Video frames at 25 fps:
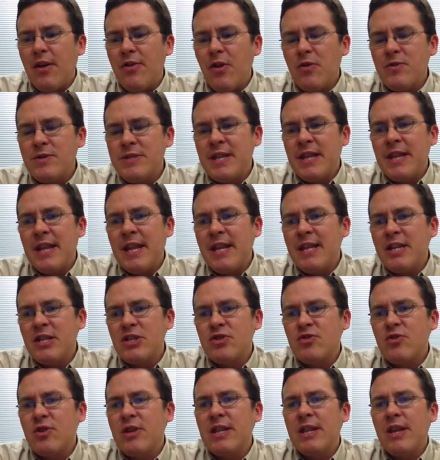Those in the
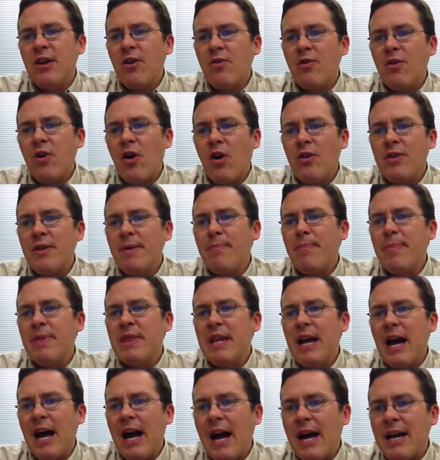industry, they'll call
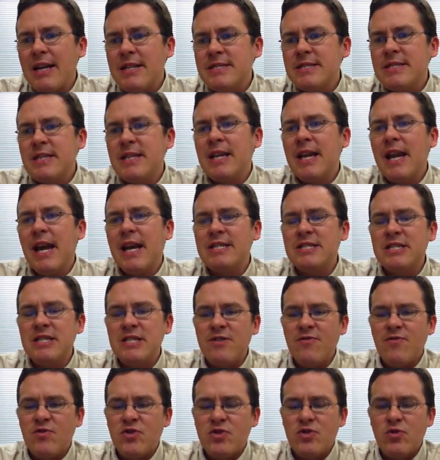them NOx
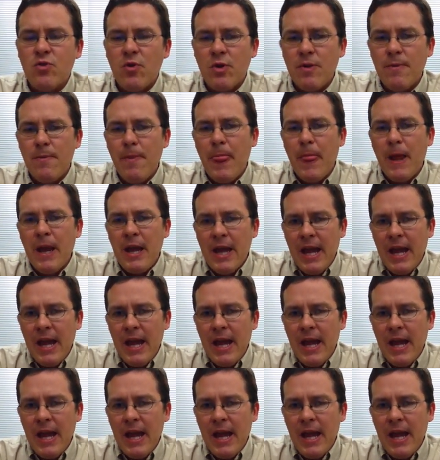gases for short.